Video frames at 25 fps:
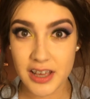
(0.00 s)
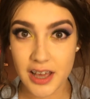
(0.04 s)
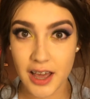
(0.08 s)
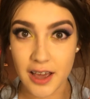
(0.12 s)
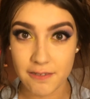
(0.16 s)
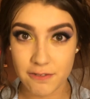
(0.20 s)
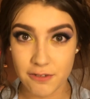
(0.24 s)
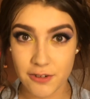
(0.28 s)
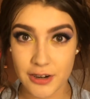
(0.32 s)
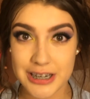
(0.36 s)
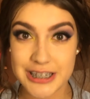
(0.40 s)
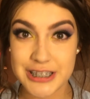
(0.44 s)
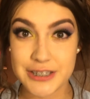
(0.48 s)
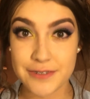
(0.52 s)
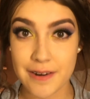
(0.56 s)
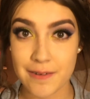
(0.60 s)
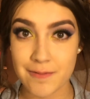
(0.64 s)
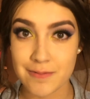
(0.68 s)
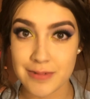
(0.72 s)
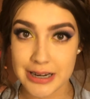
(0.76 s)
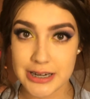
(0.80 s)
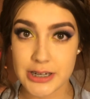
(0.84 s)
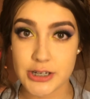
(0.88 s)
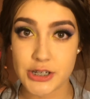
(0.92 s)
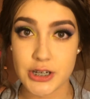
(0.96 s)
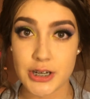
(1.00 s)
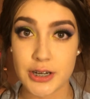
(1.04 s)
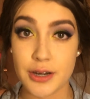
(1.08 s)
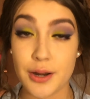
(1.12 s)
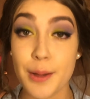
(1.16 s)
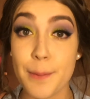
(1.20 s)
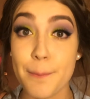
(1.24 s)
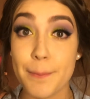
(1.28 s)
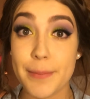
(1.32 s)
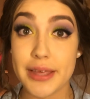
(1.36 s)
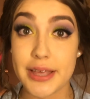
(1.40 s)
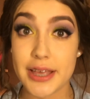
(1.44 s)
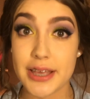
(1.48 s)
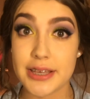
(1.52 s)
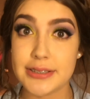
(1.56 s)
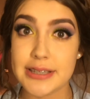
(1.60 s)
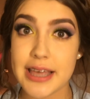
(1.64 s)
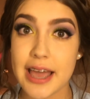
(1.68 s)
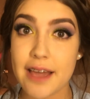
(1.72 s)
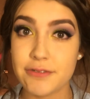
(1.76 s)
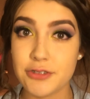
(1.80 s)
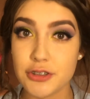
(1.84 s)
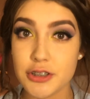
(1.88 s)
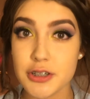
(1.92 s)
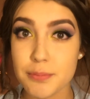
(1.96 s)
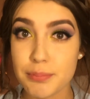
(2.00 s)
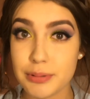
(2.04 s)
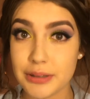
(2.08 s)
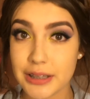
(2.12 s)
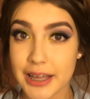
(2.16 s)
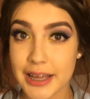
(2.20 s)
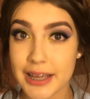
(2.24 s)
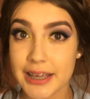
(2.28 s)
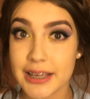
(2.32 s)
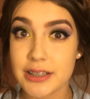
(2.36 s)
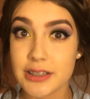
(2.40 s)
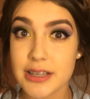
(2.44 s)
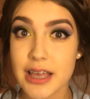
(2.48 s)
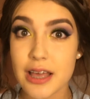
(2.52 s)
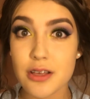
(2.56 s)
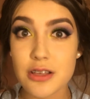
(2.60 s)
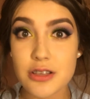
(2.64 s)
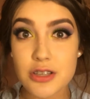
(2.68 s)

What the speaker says: coverage foundation because after applying